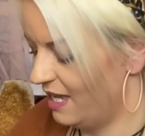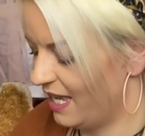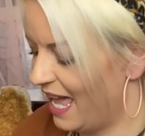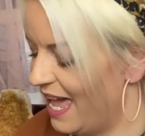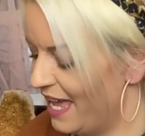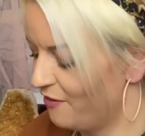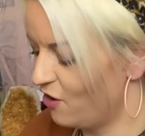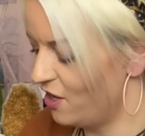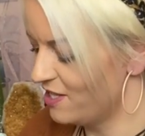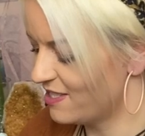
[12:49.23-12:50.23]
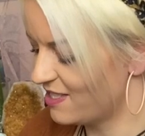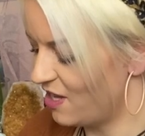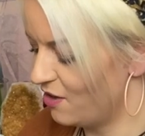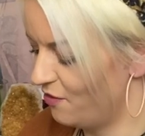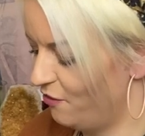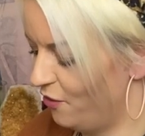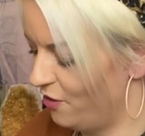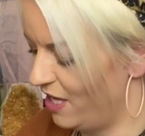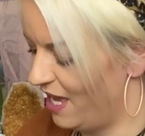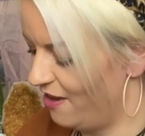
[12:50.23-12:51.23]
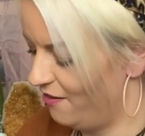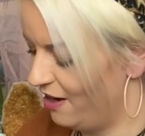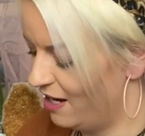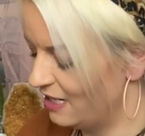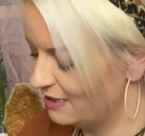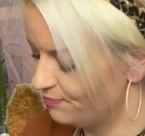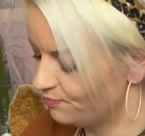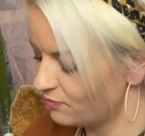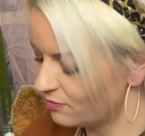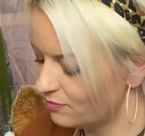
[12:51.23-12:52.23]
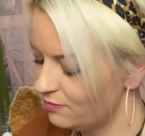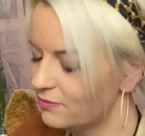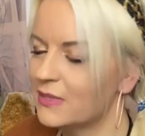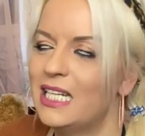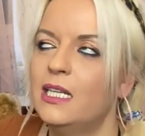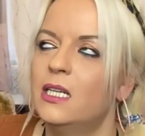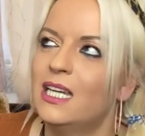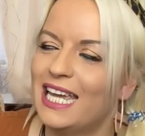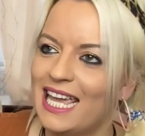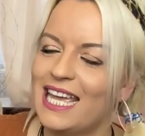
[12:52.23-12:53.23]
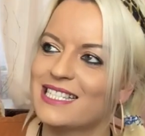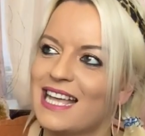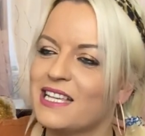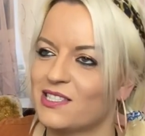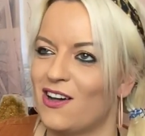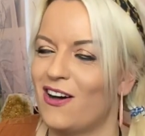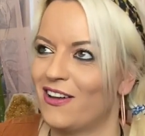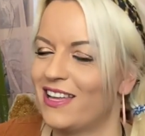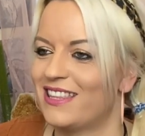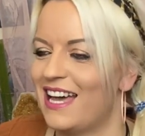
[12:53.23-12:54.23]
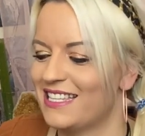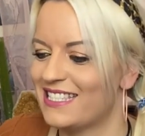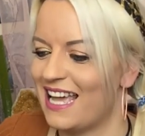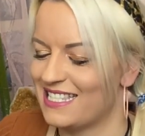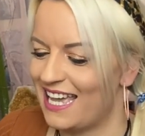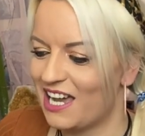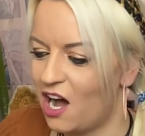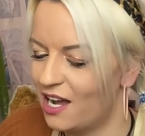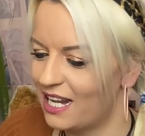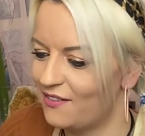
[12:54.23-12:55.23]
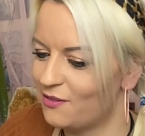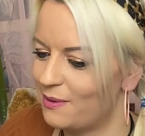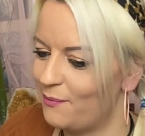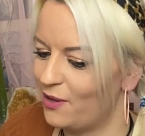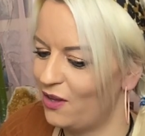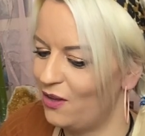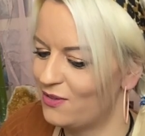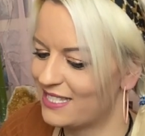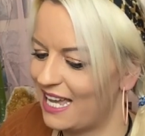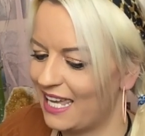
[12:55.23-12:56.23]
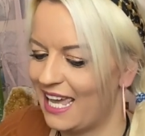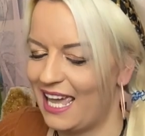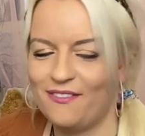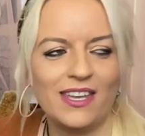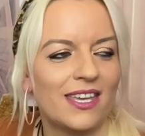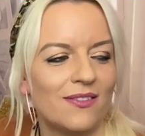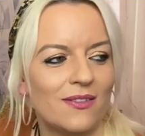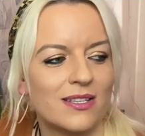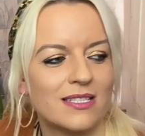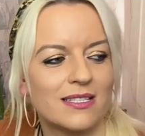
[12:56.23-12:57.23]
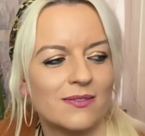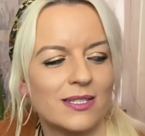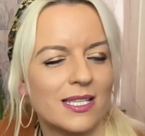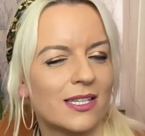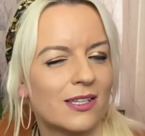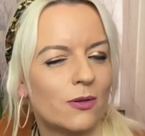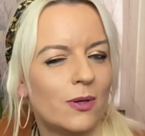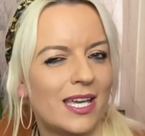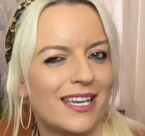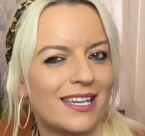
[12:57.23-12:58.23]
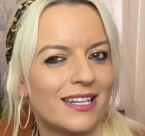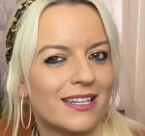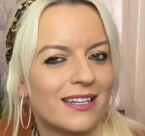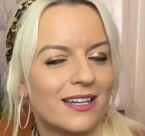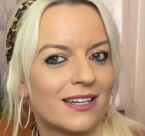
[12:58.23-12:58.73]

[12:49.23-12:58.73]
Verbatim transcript: Okay, I've got a song for you. Um, it is that song that says, I can't even remember who sang it. I think it was, was it Queen?